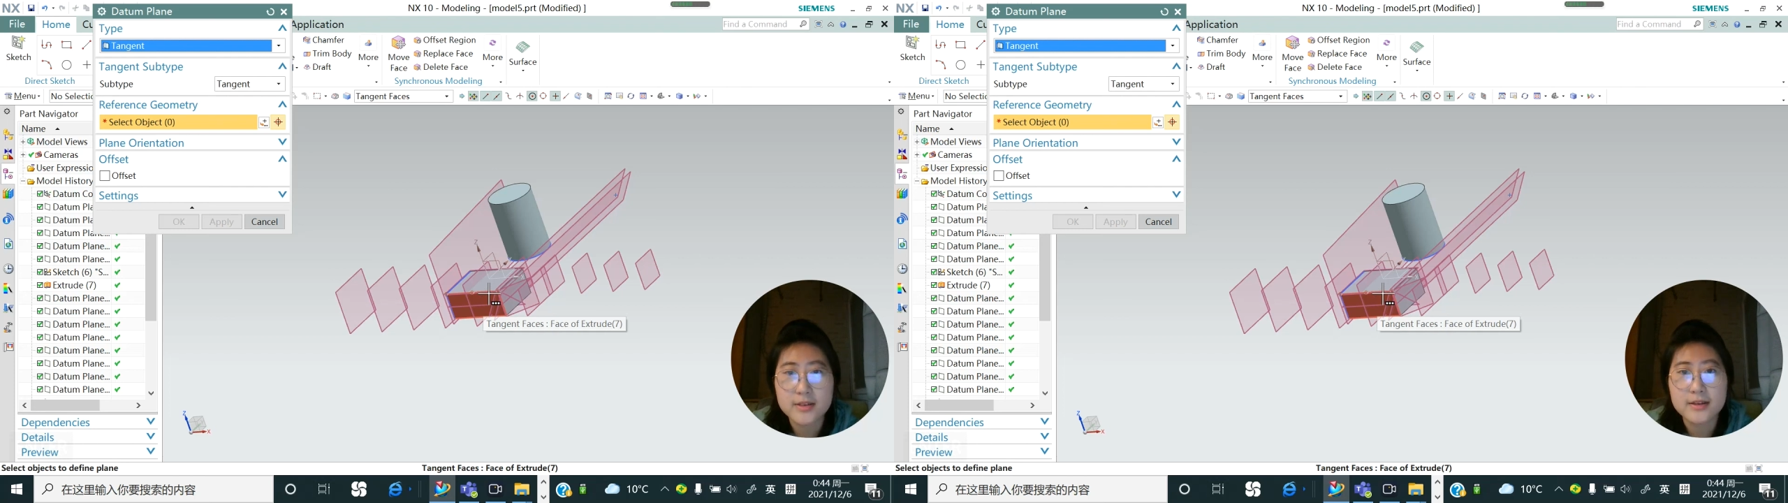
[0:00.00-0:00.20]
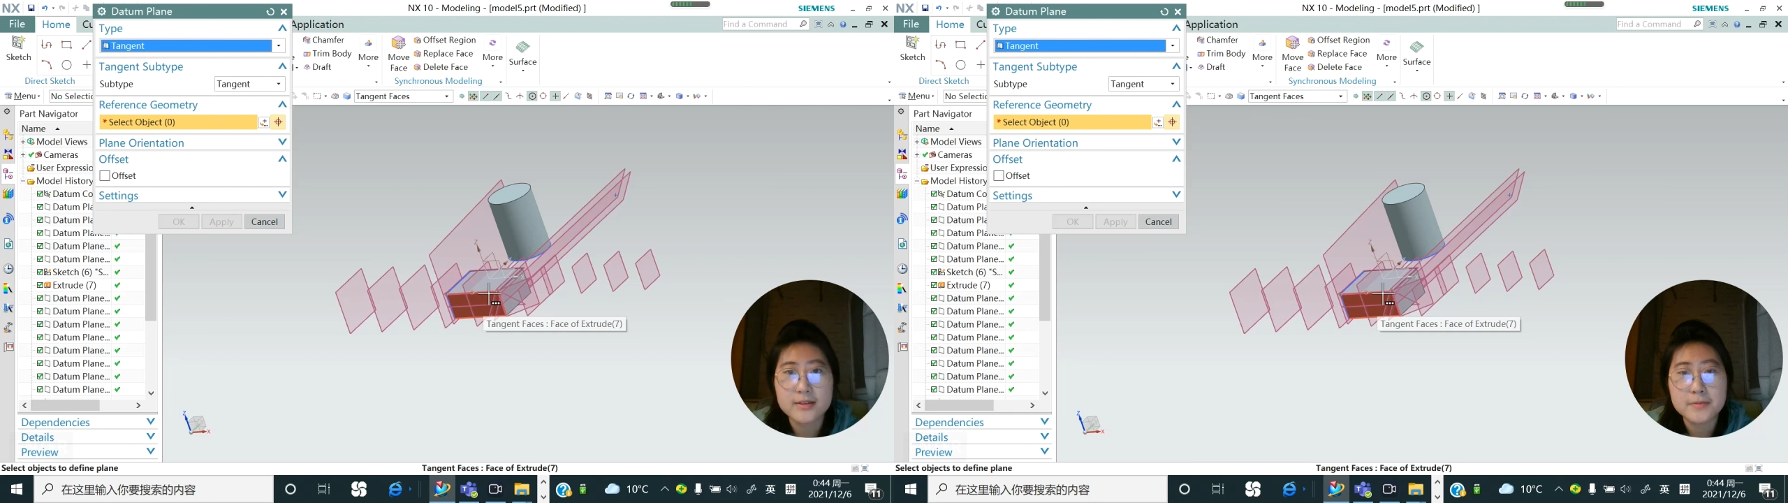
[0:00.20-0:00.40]

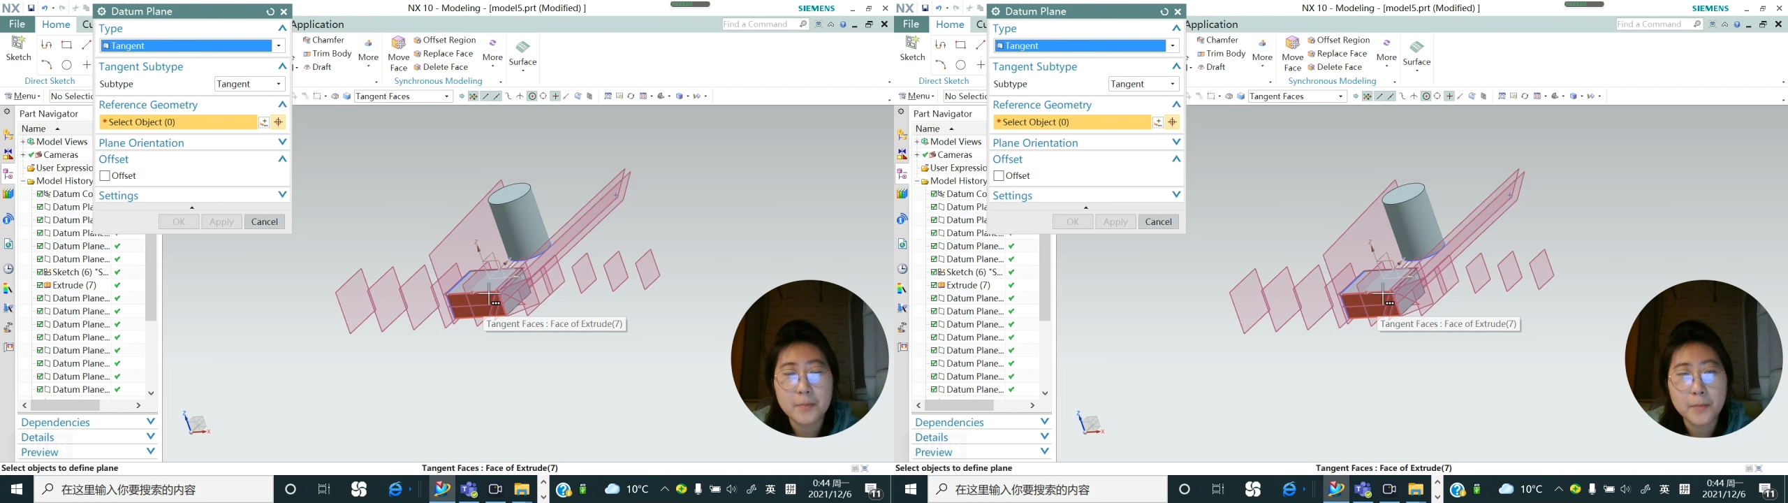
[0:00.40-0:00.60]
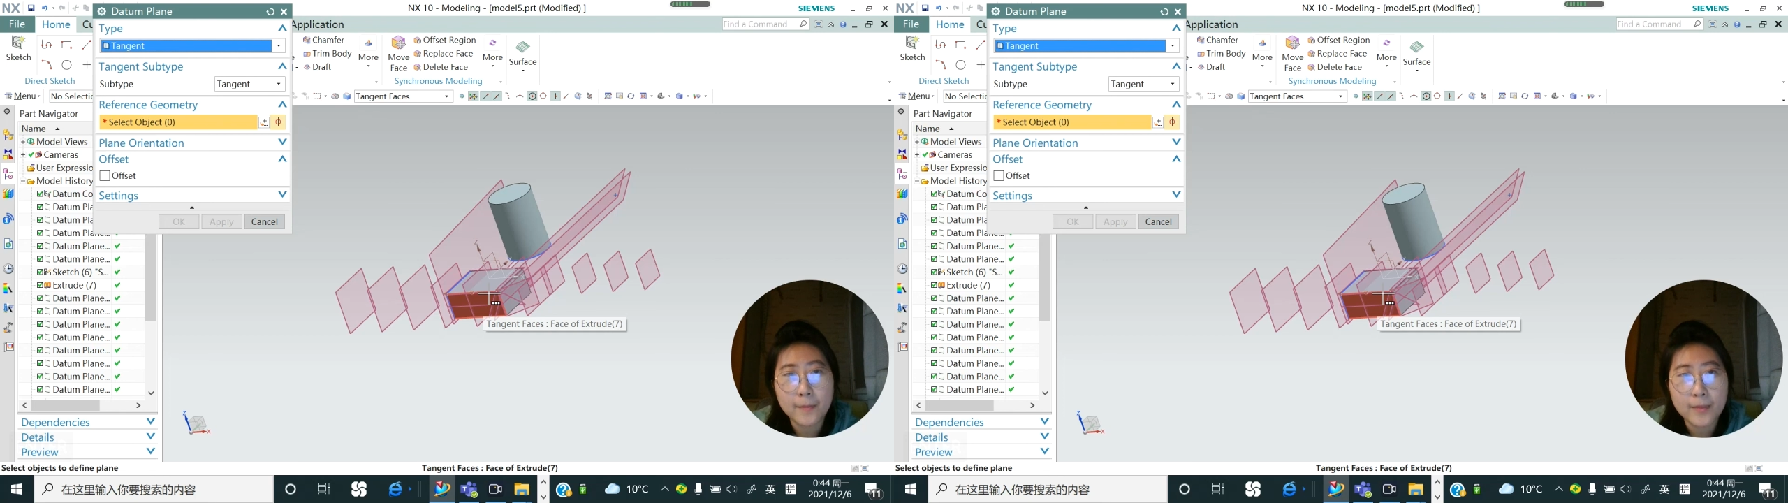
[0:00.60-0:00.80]
it.
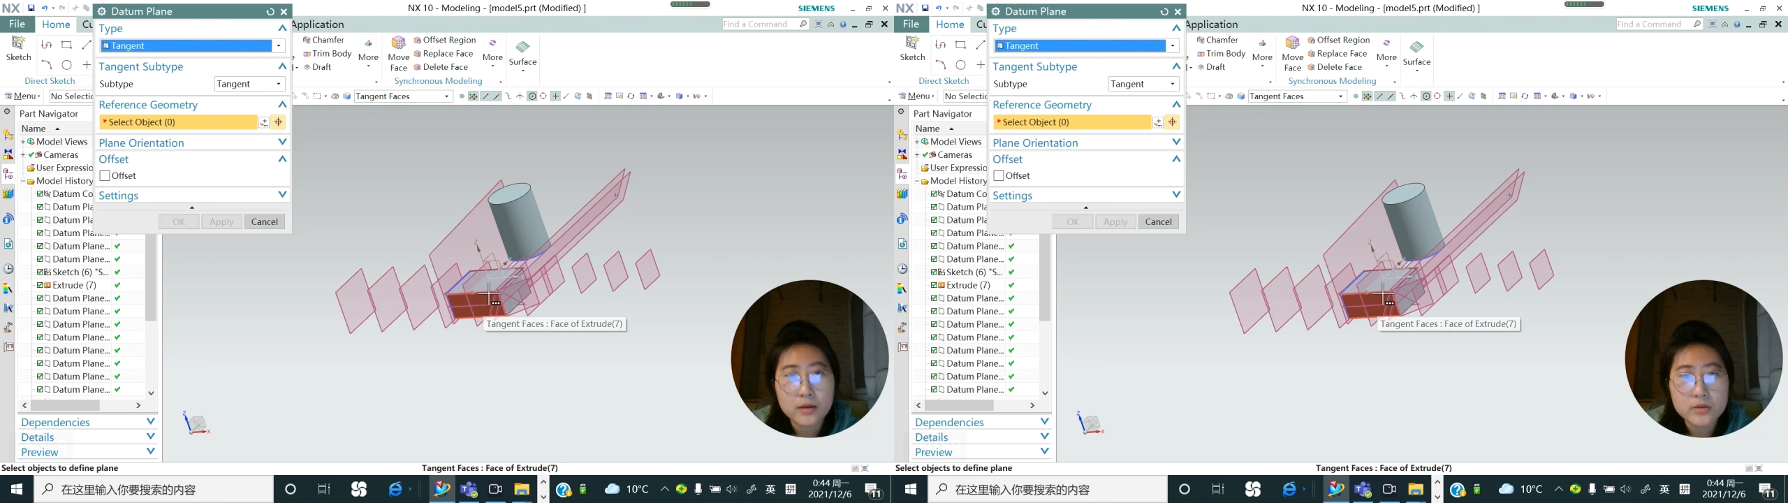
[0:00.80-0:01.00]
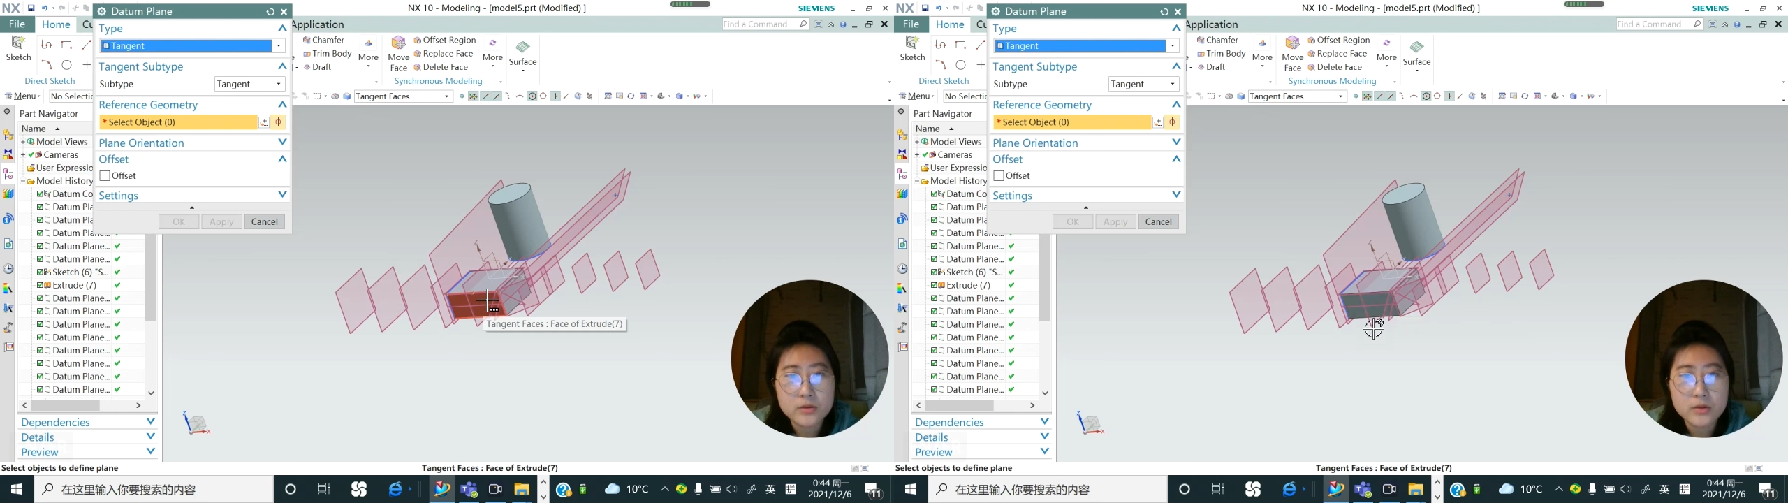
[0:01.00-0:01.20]

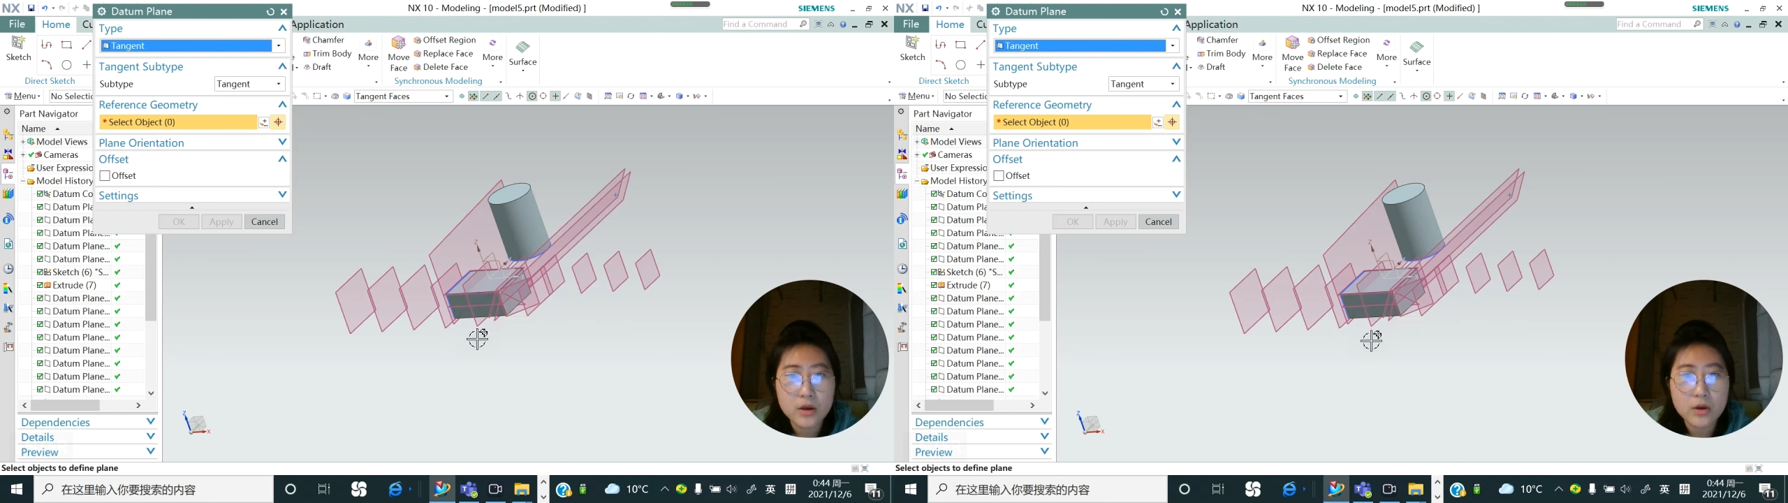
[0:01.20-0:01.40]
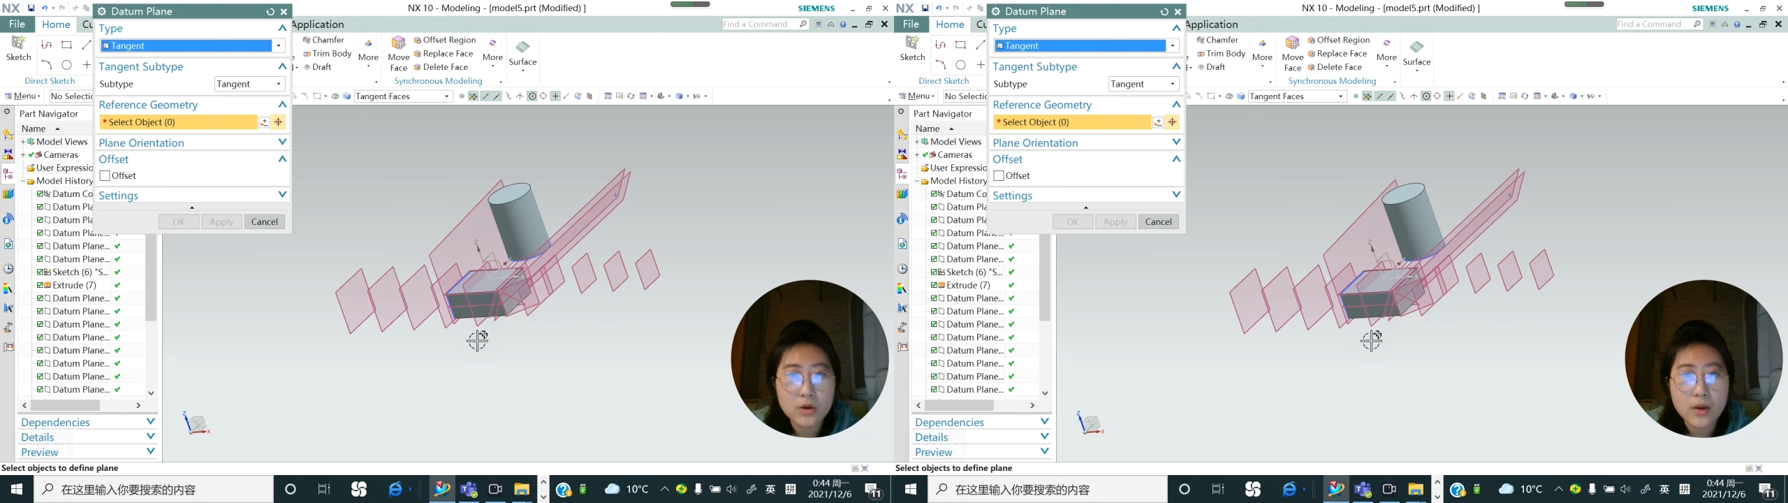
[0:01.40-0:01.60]

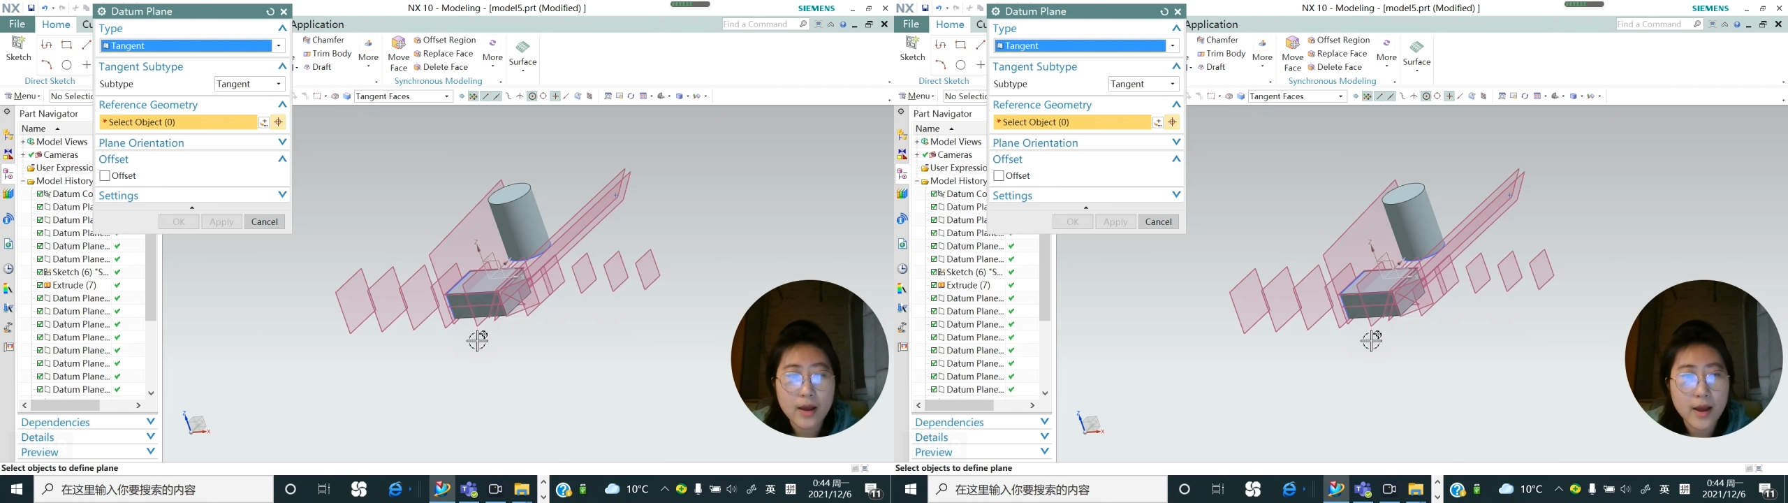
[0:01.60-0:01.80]
So